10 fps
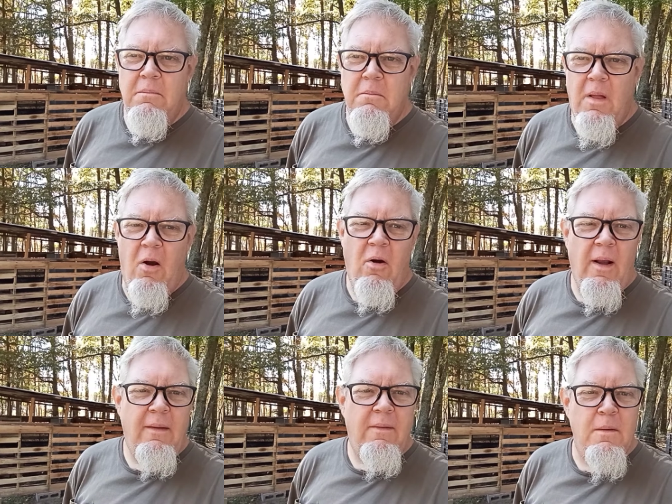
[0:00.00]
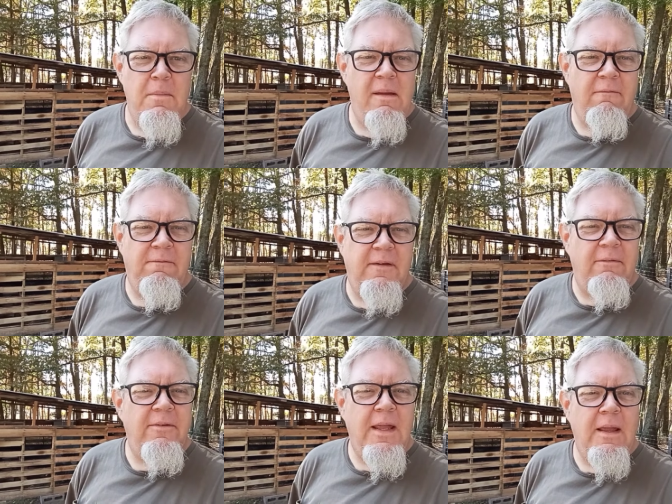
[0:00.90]
early to mid
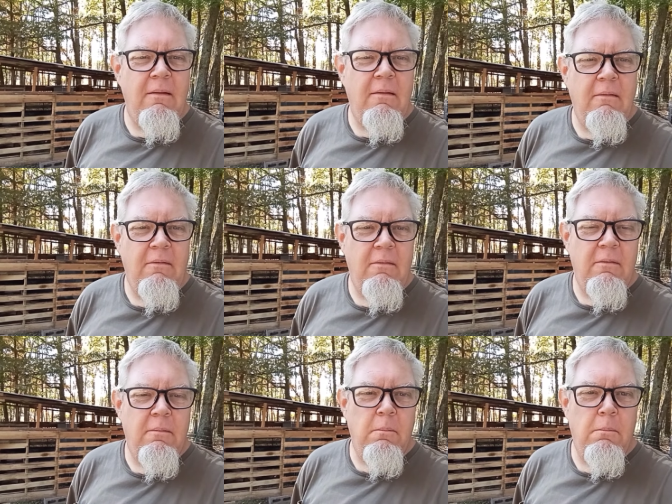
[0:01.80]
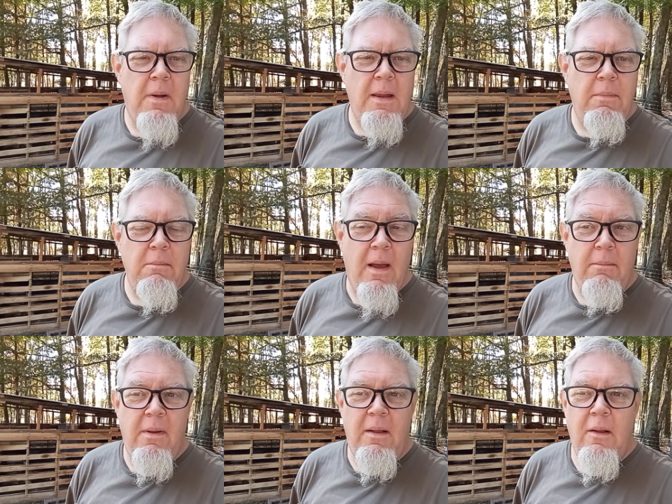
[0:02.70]
50s, maybe, might have
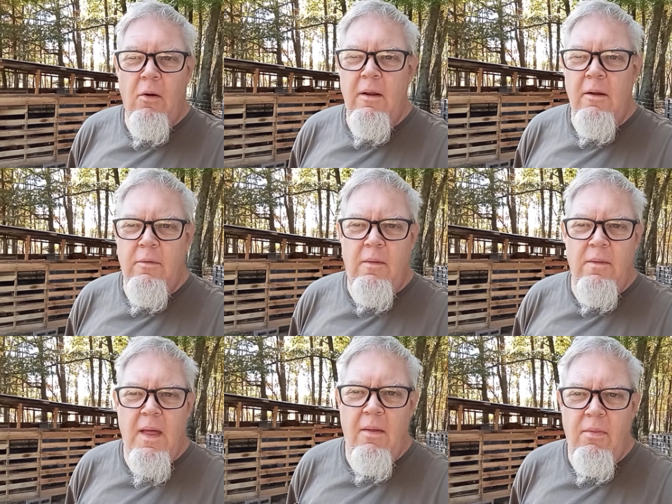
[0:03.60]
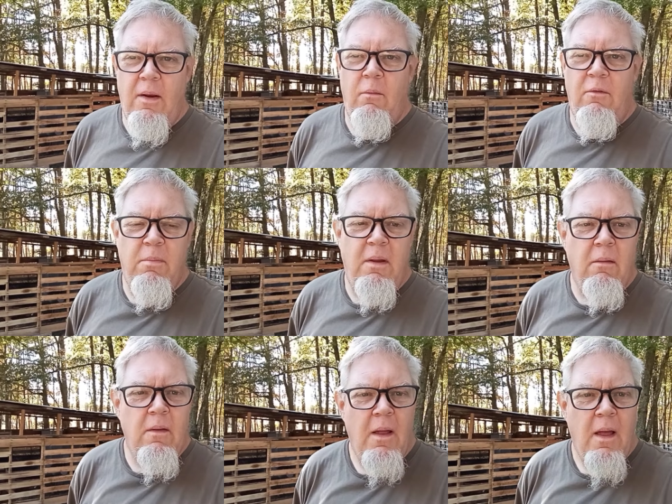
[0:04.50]
been earlier than that it was built,
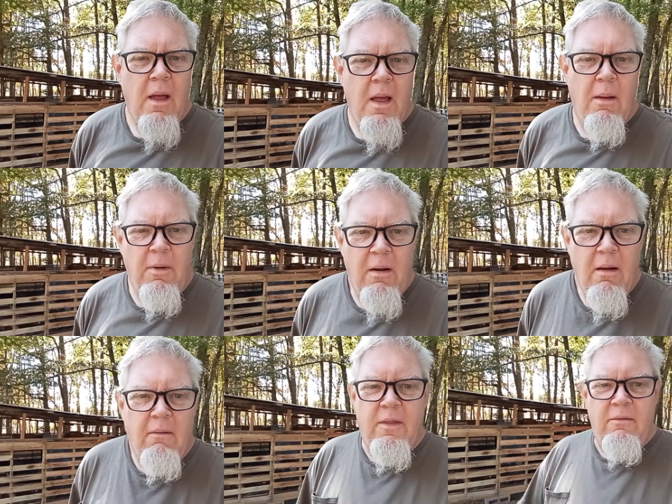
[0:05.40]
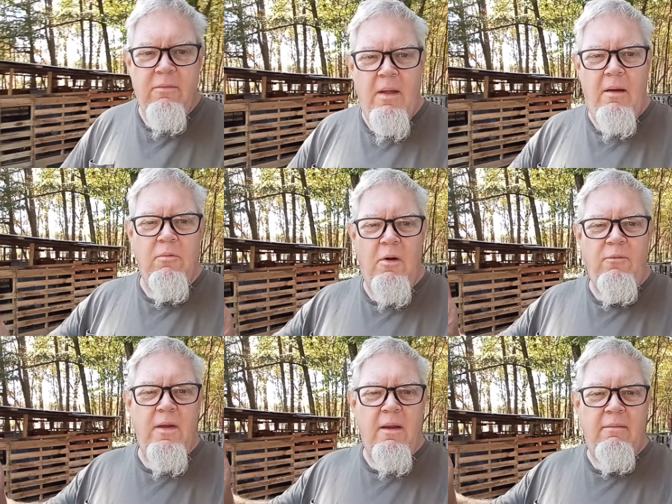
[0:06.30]
because this
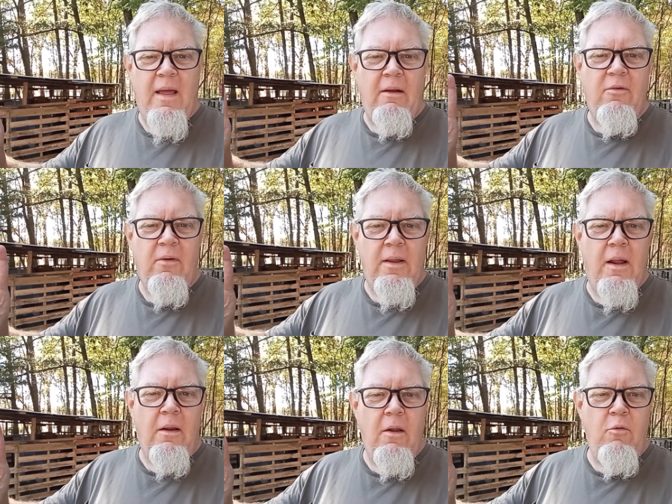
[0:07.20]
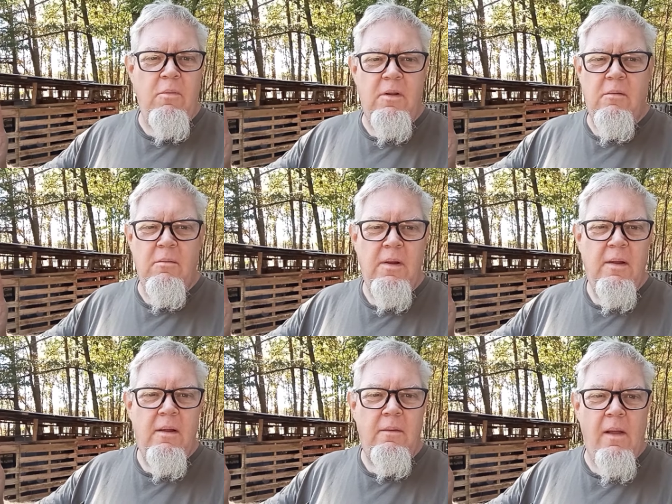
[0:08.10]
roofing is actually aluminum,
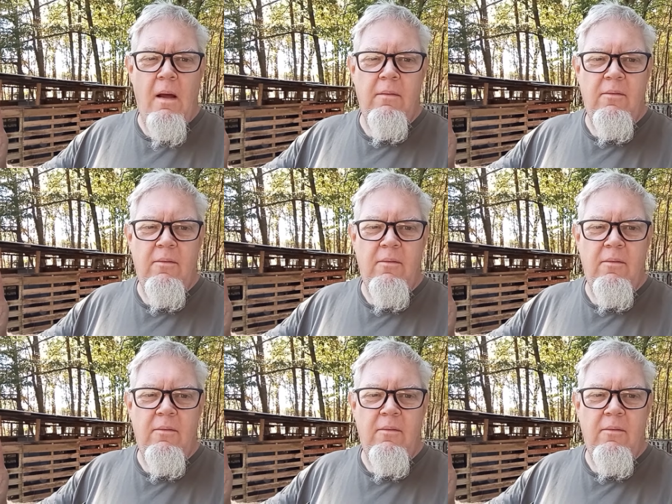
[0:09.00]
not